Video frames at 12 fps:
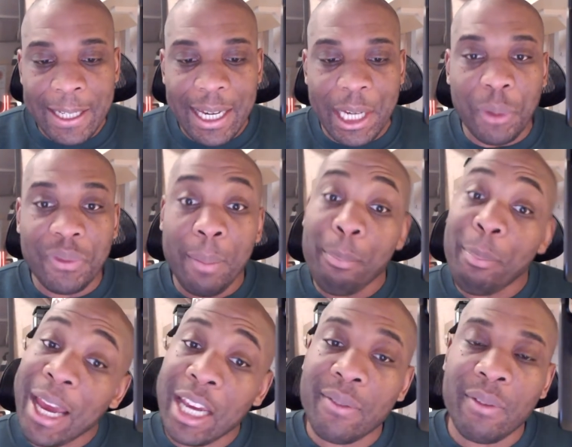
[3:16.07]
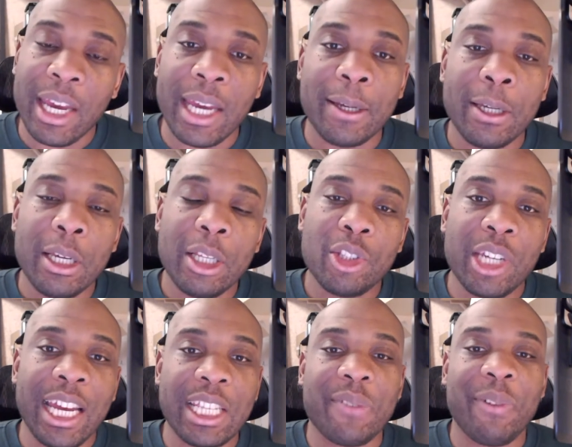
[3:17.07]
And off the back of that,
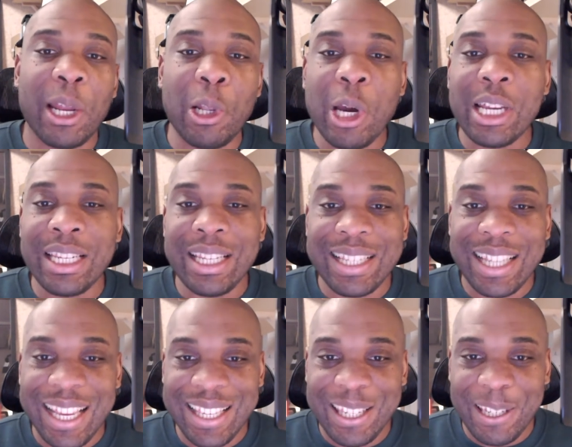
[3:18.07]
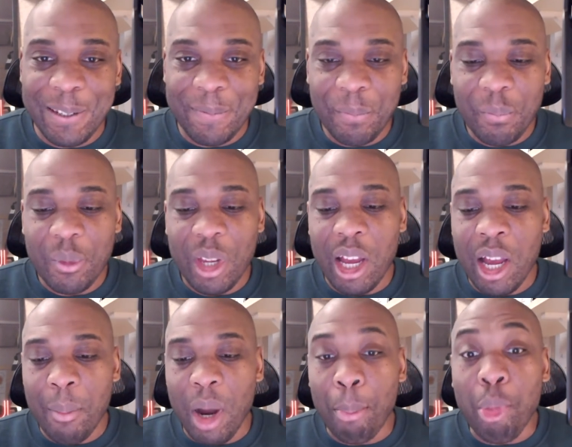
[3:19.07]
Jehoshaphat learning his lesson,
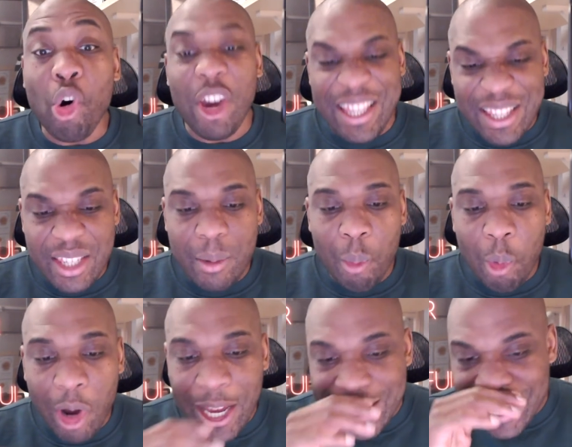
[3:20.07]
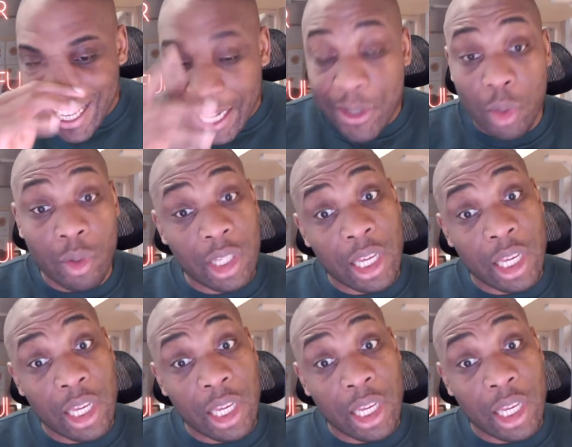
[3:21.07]
appoints some wise counsels.